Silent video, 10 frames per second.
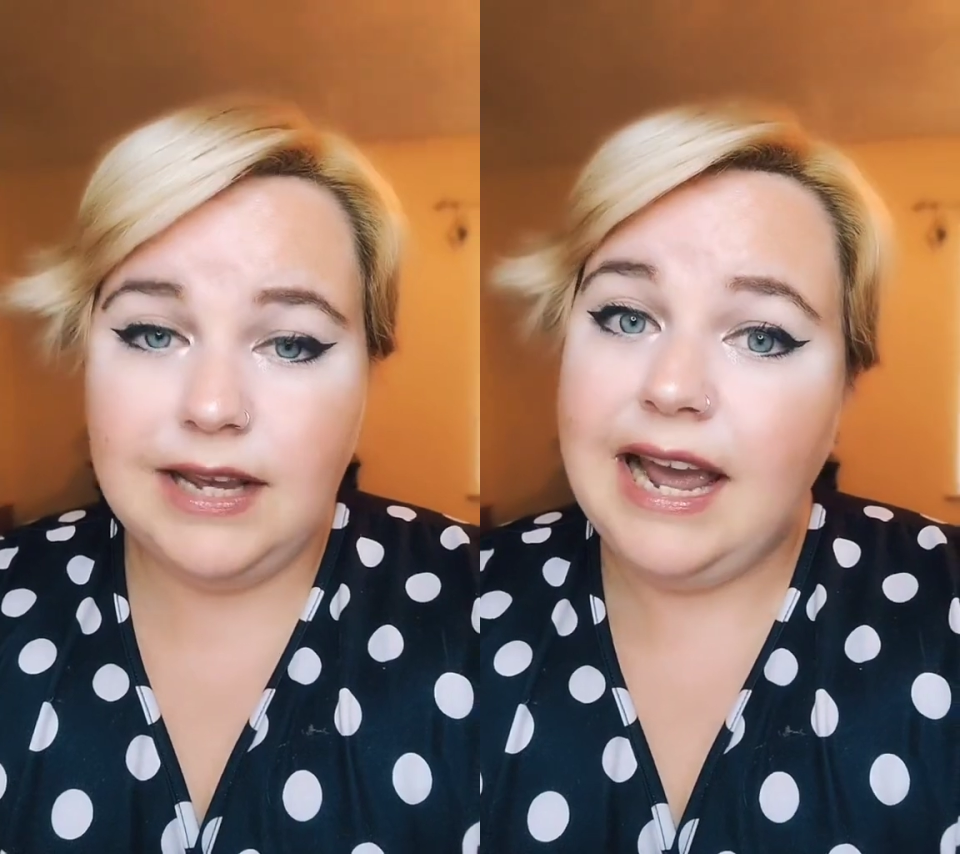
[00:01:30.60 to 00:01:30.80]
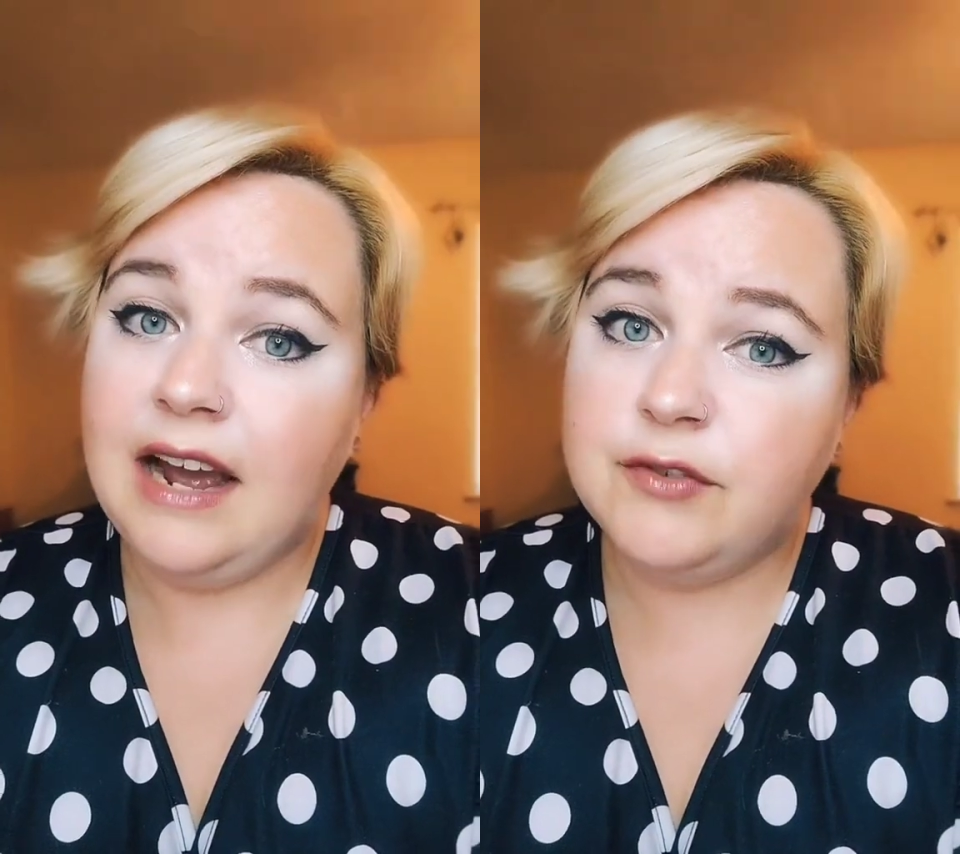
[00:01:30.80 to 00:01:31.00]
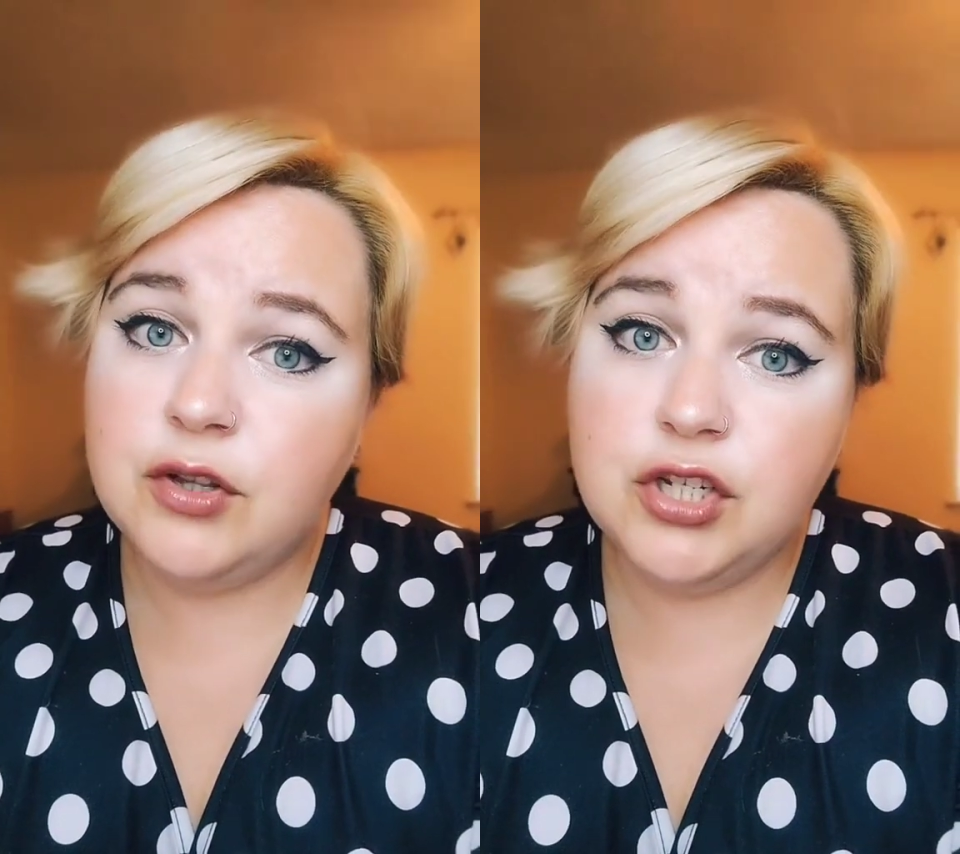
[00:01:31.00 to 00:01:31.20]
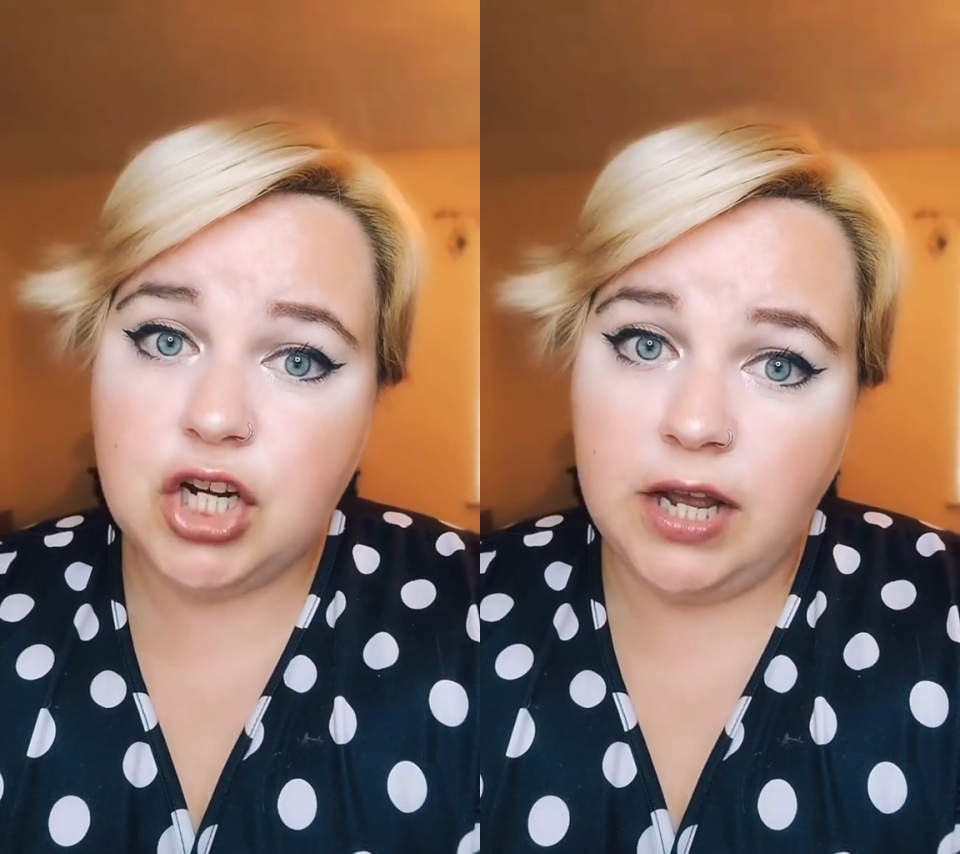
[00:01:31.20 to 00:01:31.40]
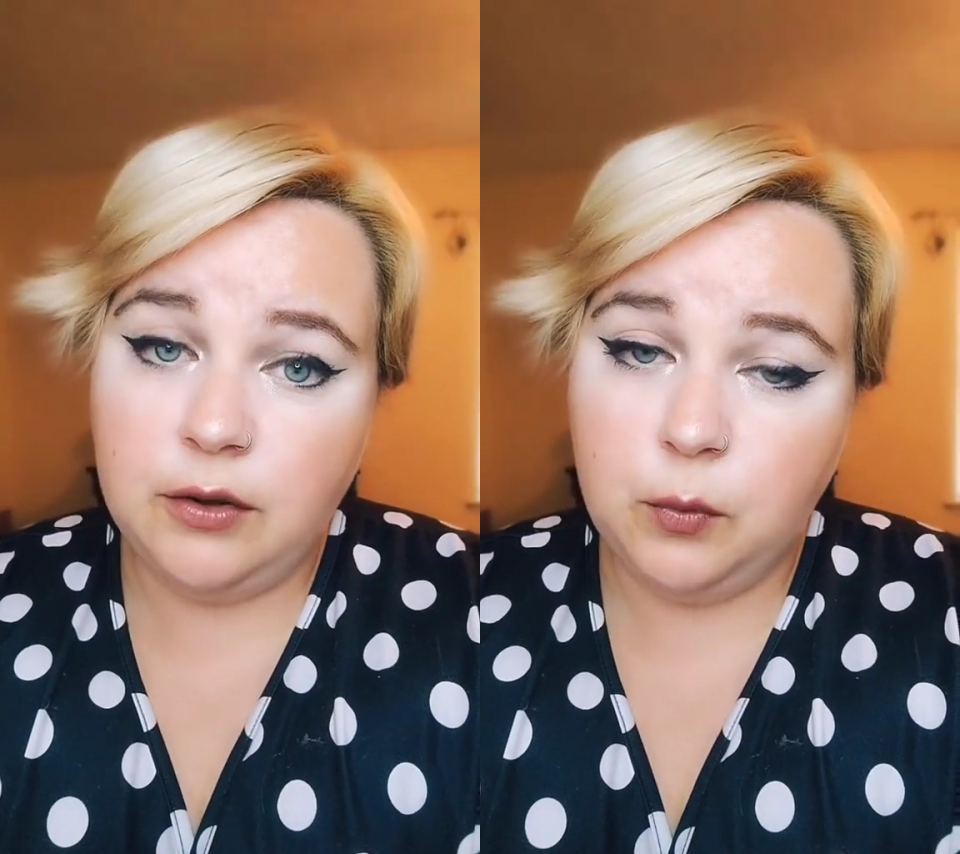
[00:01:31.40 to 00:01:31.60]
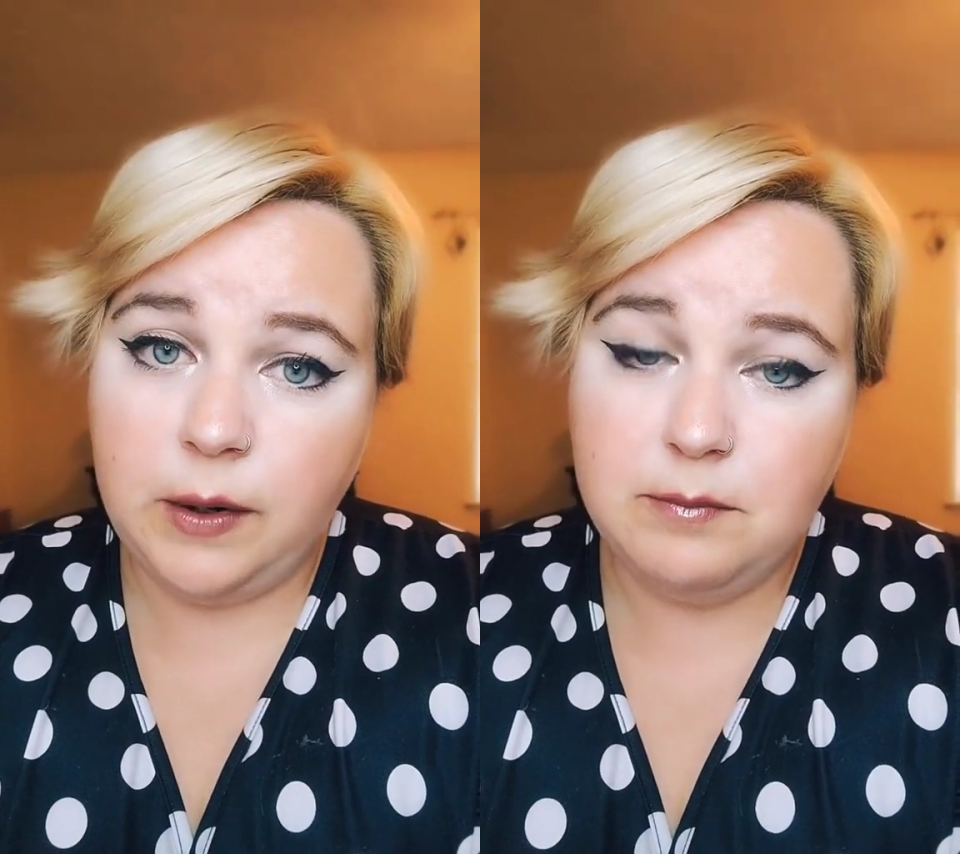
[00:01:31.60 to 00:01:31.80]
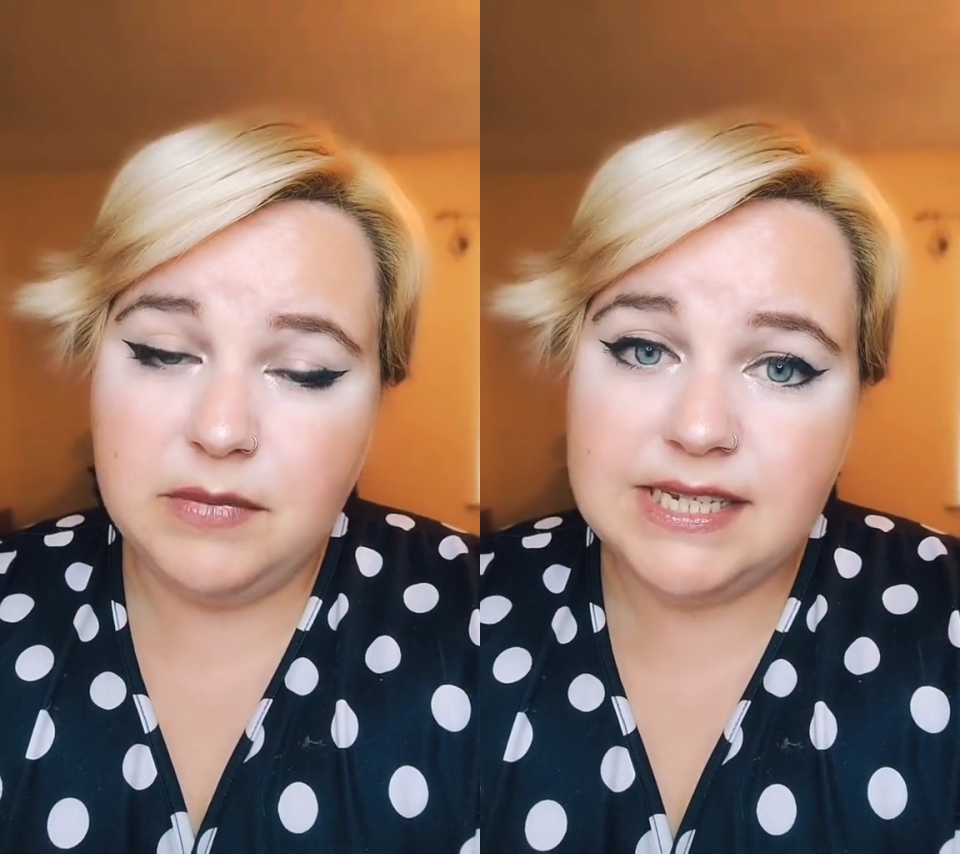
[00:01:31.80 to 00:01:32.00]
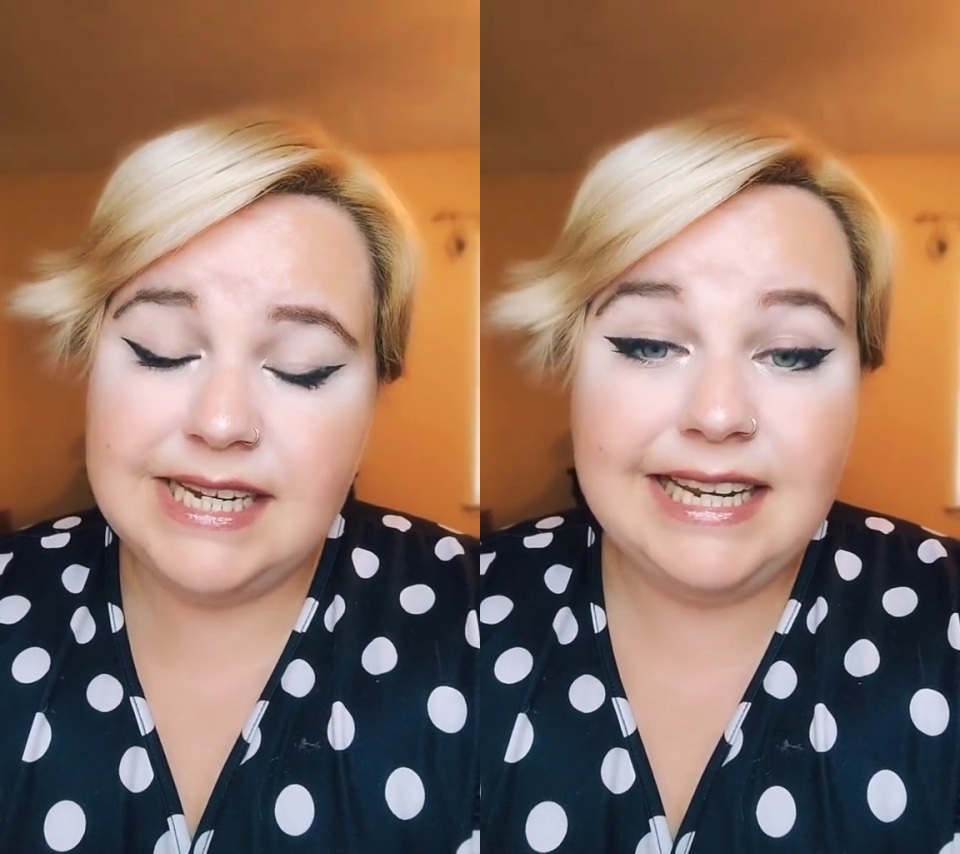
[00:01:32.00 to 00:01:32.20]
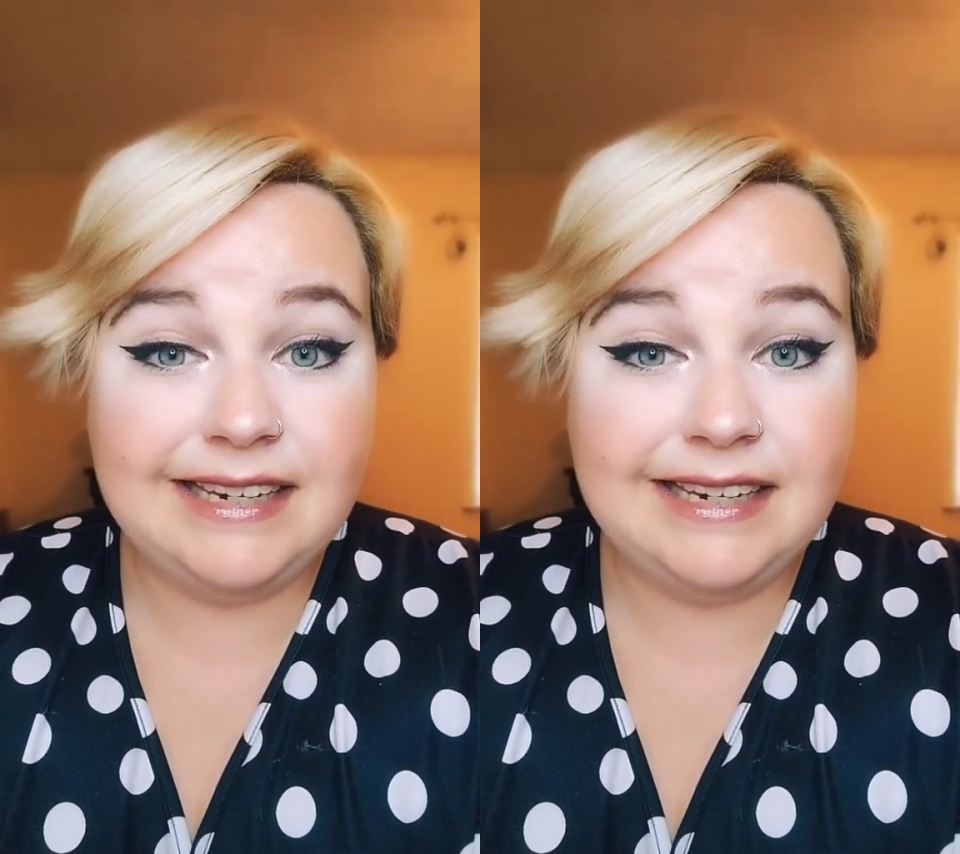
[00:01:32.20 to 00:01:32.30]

After the child went missing,